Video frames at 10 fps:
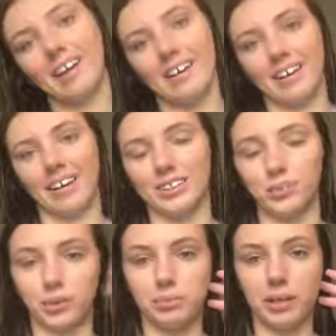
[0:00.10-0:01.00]
Hey guys,
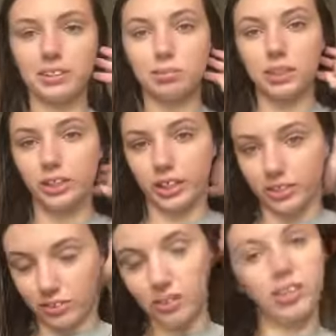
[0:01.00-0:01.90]
welcome back to my
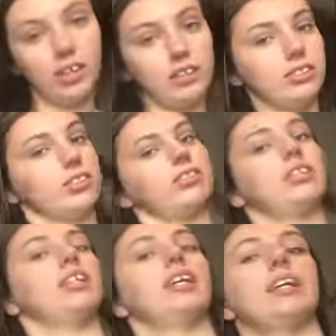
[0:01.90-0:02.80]
channel. So
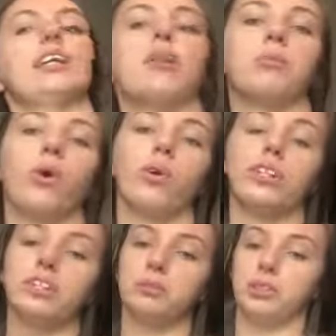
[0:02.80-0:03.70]
today I'm
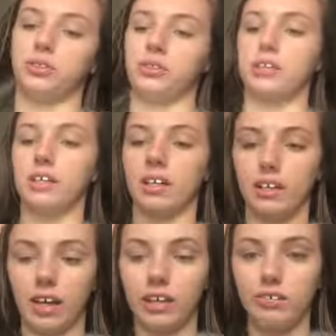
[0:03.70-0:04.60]
going to be doing
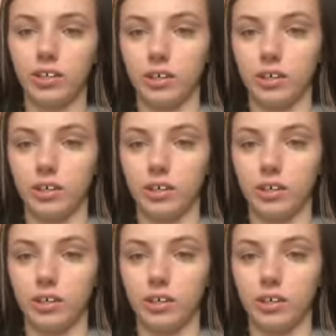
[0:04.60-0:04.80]
I kind of